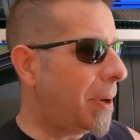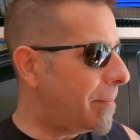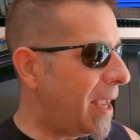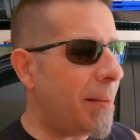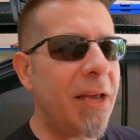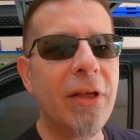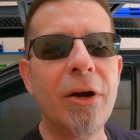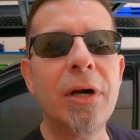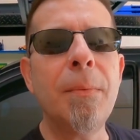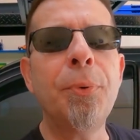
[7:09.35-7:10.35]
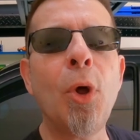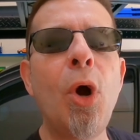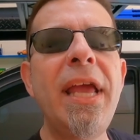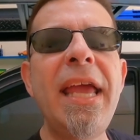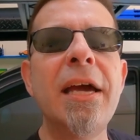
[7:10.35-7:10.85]
But maybe they're an
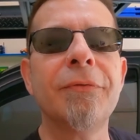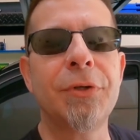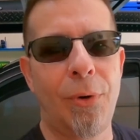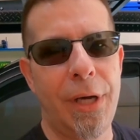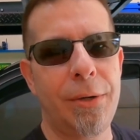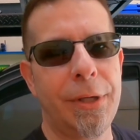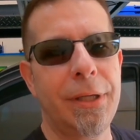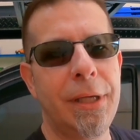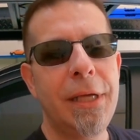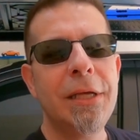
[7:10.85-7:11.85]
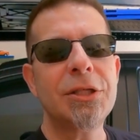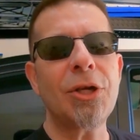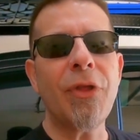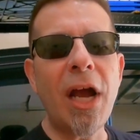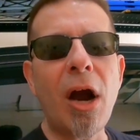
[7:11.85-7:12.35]
employee of Toyota.
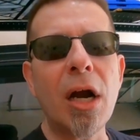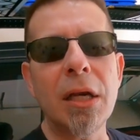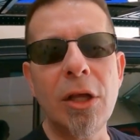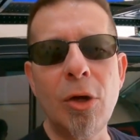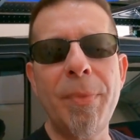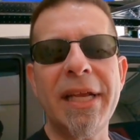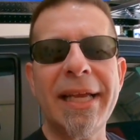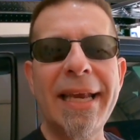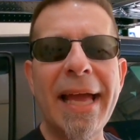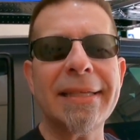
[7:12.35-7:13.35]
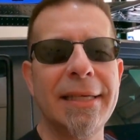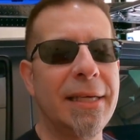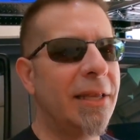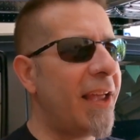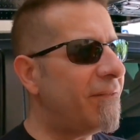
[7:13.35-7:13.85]
So they are a little bit
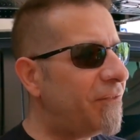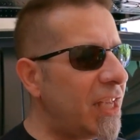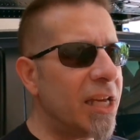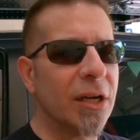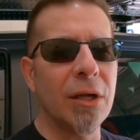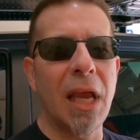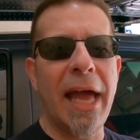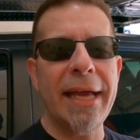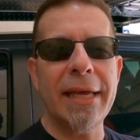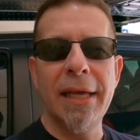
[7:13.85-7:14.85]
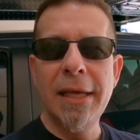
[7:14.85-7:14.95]
connected and they feel like